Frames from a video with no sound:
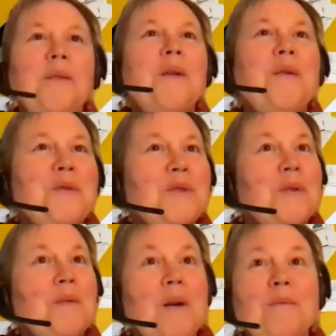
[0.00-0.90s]
that was
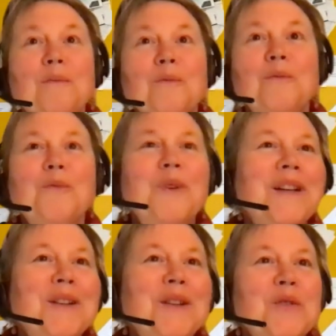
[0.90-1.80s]
a
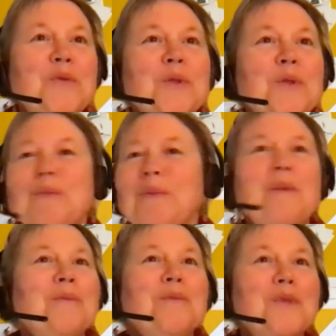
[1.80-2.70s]
really nice
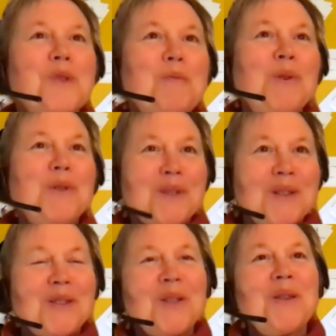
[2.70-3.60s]
response,
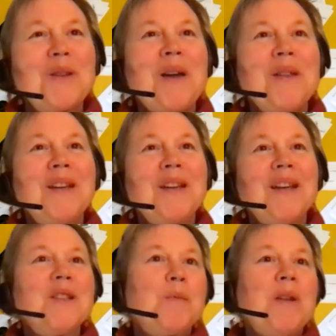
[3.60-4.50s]
because I think
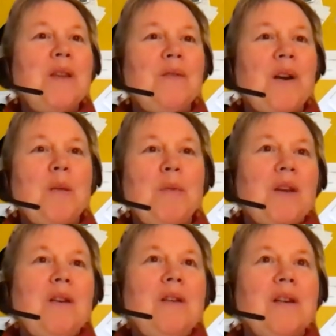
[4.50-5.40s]
it's been the very
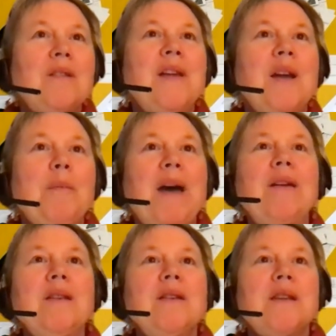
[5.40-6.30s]
peculiar thing
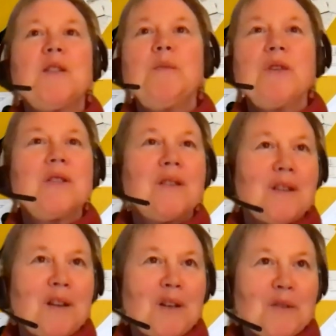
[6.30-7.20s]
about this exhibition that
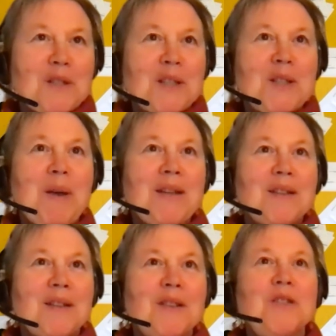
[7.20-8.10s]
none of us
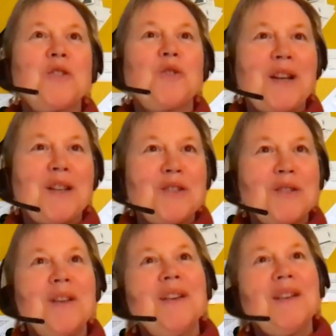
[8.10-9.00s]
expected, this
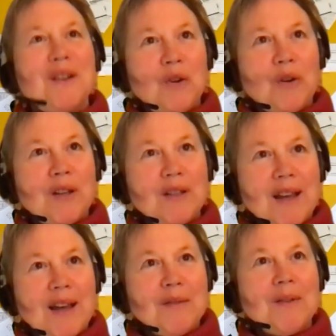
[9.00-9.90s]
strange locking
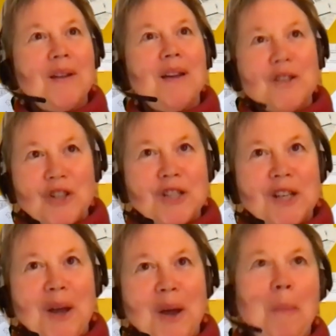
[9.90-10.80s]
down, shutting
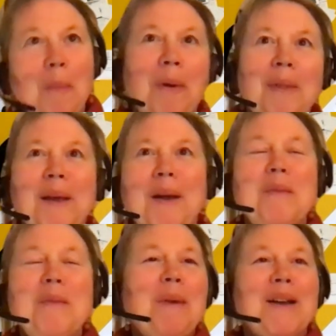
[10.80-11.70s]
it up, and then
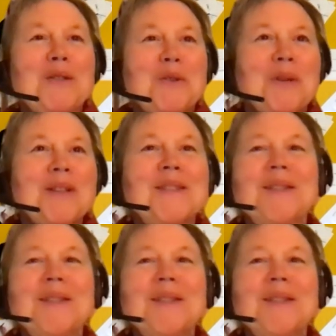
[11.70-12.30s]
coming back to it.